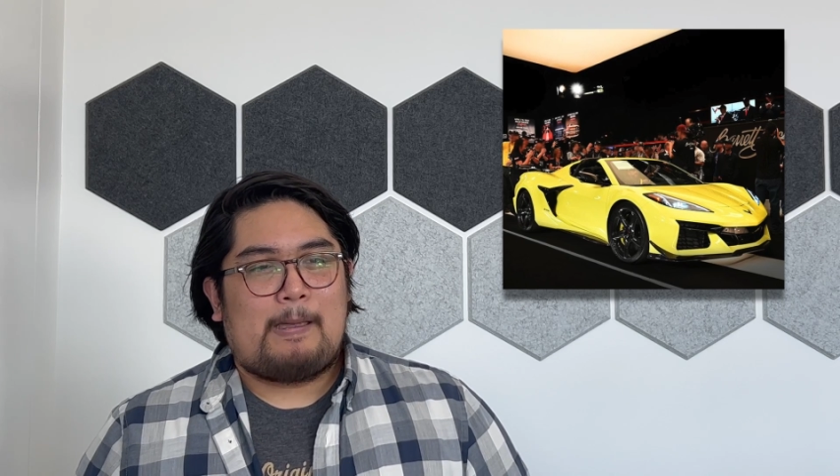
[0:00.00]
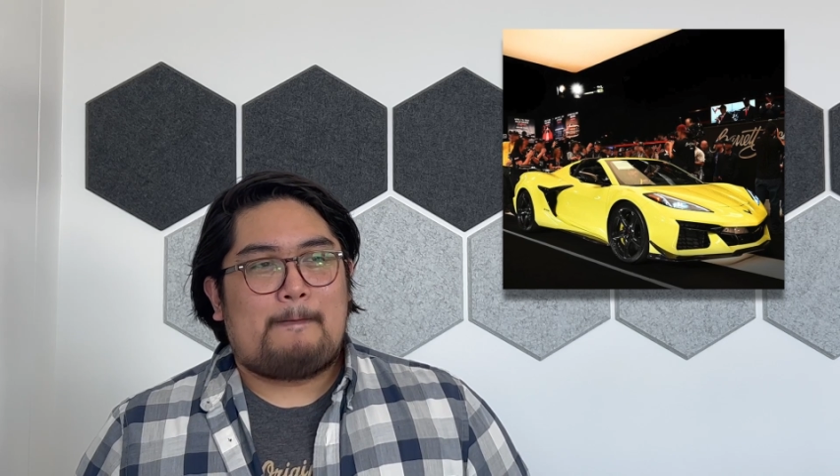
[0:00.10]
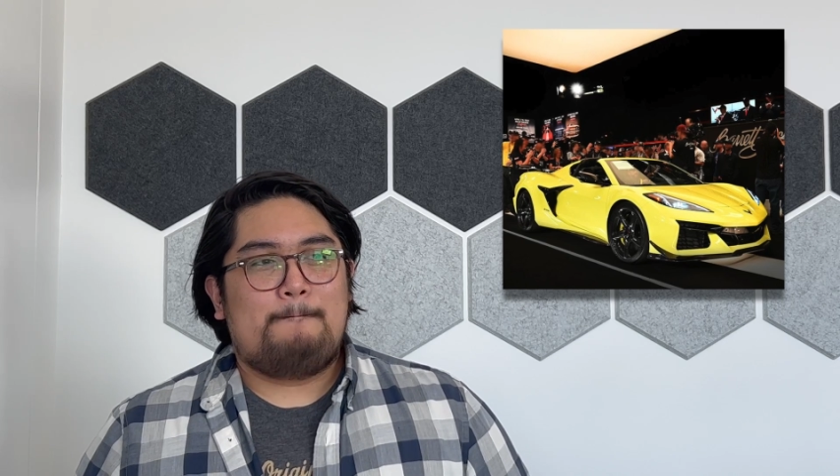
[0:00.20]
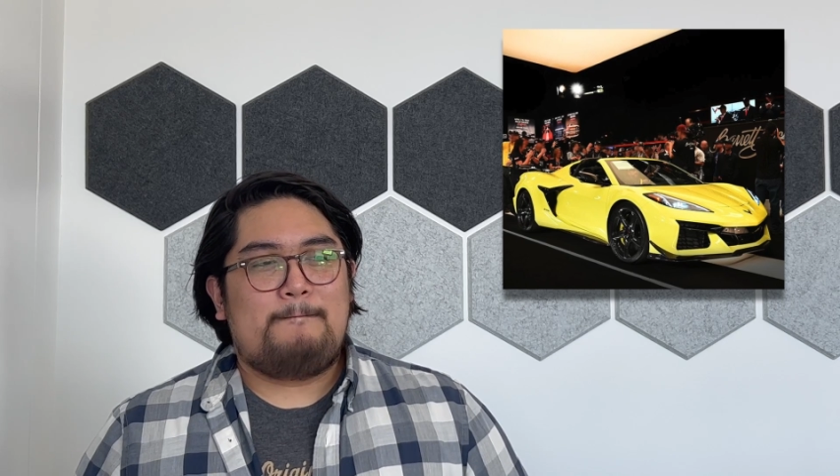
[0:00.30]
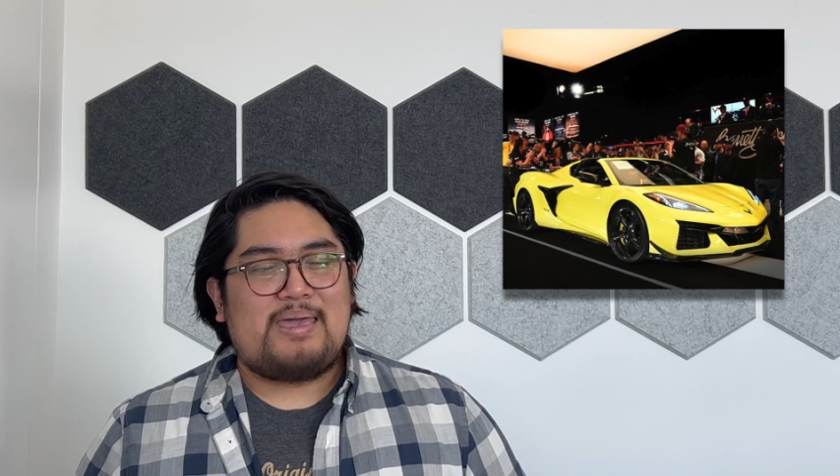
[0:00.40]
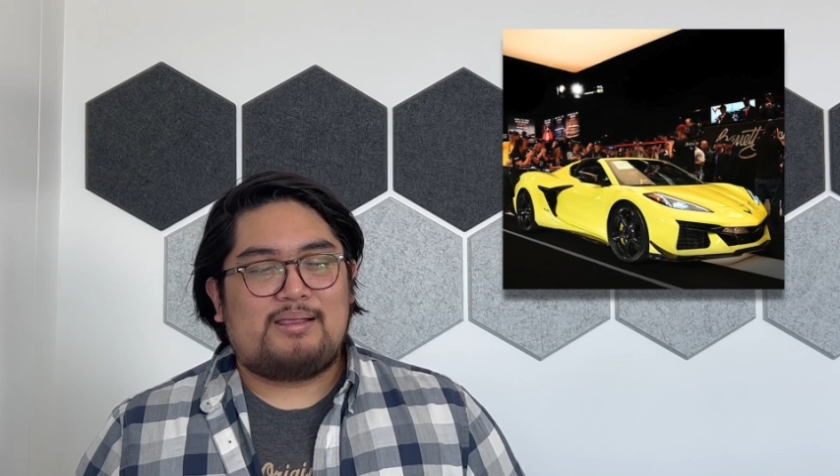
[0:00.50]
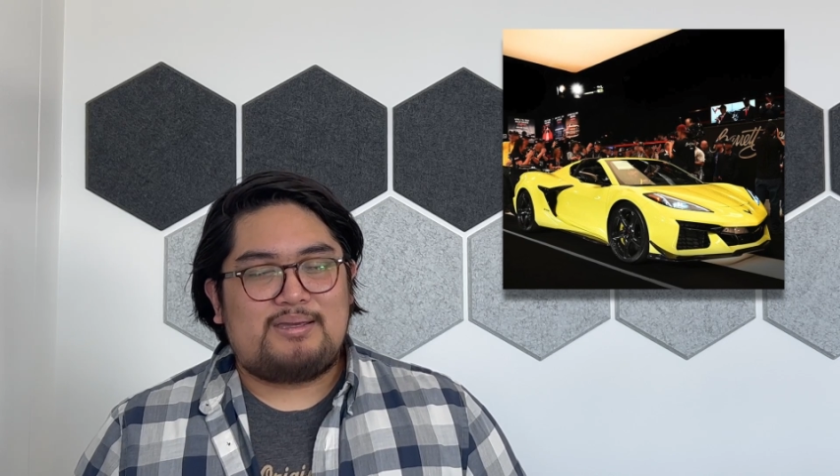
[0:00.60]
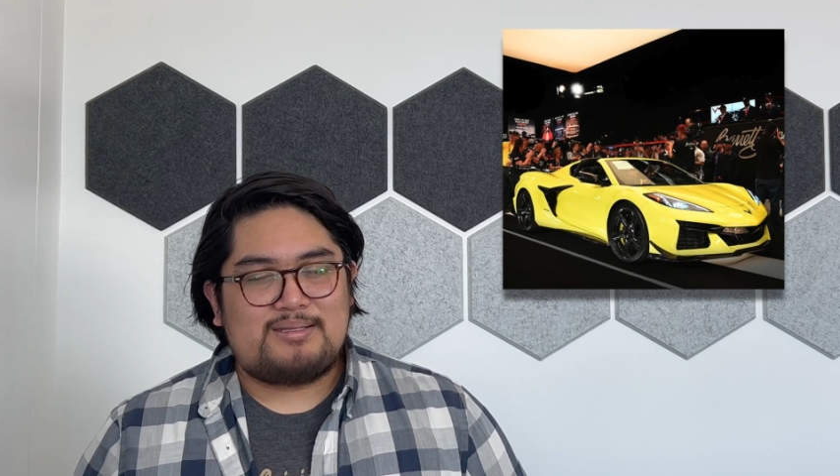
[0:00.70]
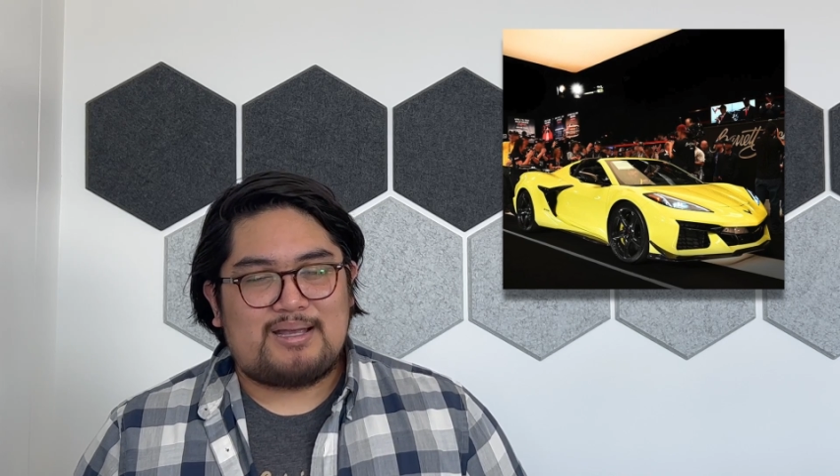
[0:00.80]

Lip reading: million.